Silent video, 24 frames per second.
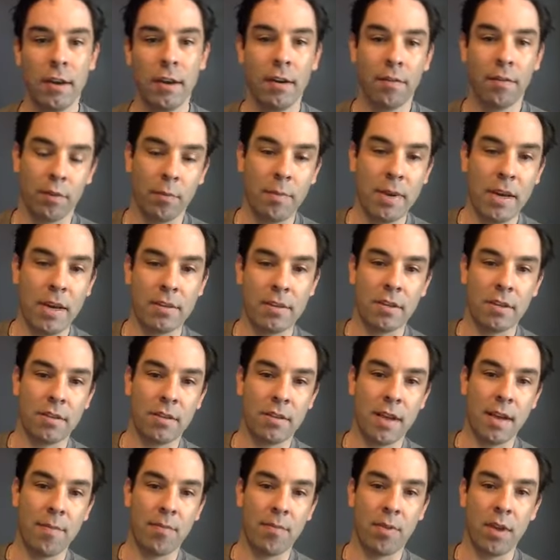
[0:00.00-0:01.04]
For me, it's the
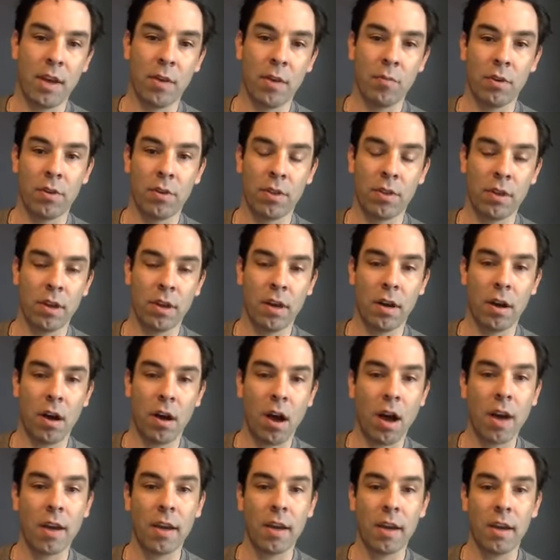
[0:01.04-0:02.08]
same thing with
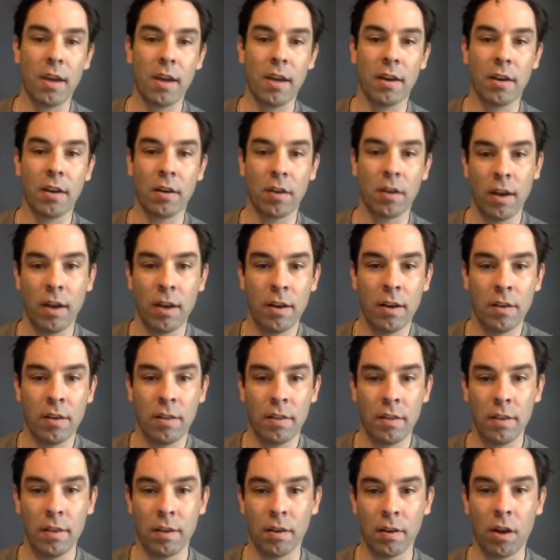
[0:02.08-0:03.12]
hockey in
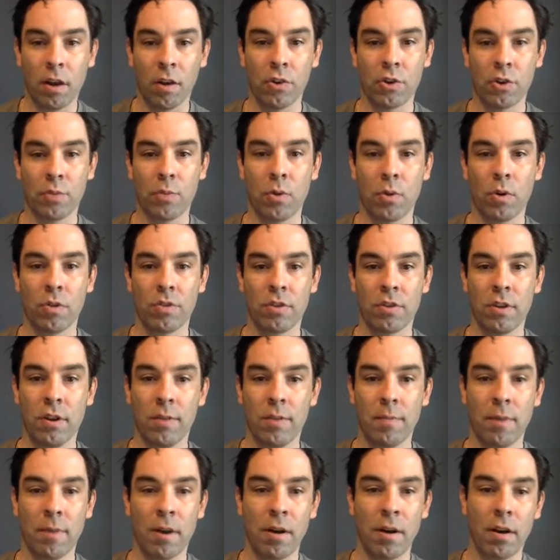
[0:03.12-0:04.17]
college sports in
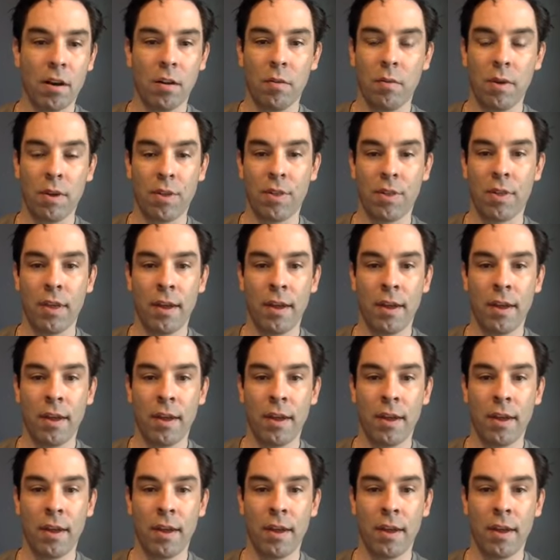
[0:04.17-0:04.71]
America, with